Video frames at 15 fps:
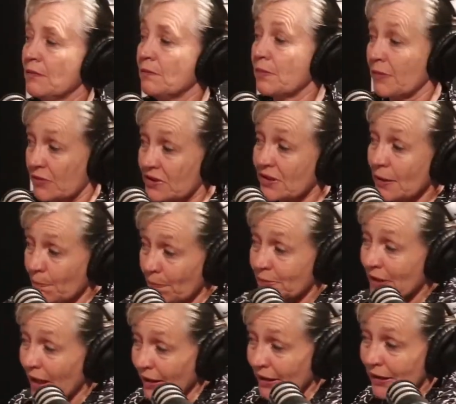Because they're
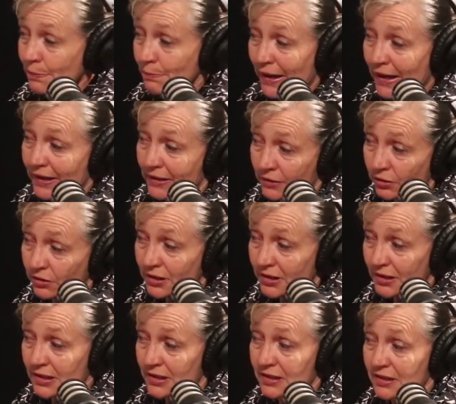tightly packed. Look at
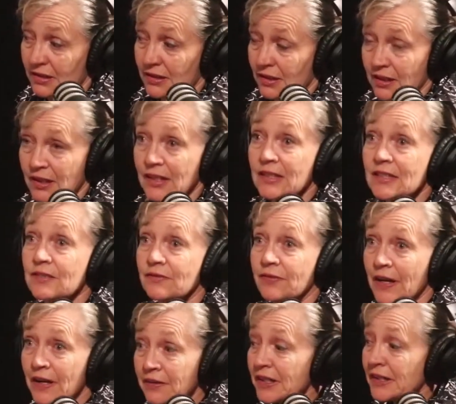this. It's
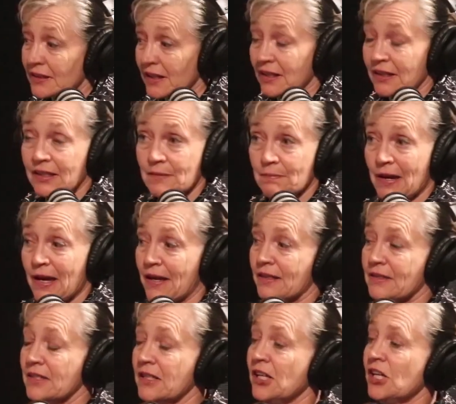very tightly
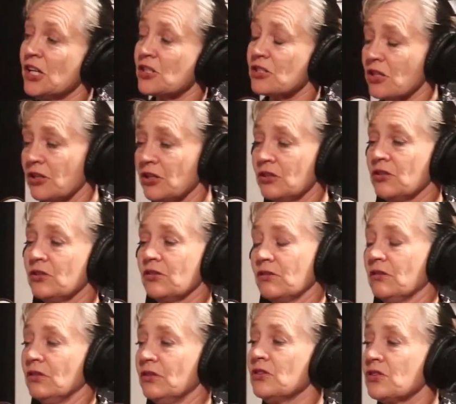packed. So you
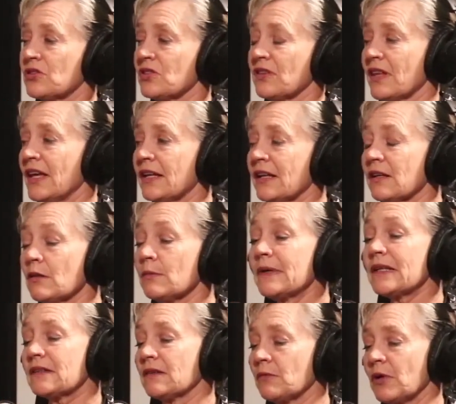loosen that a little
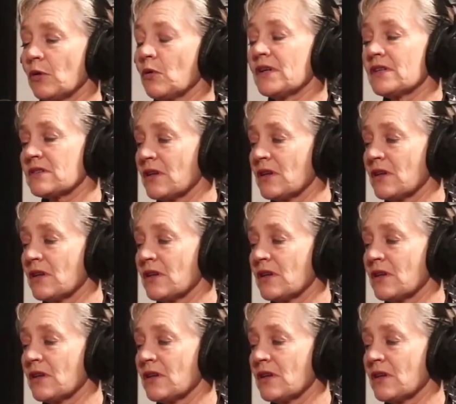bit, and we always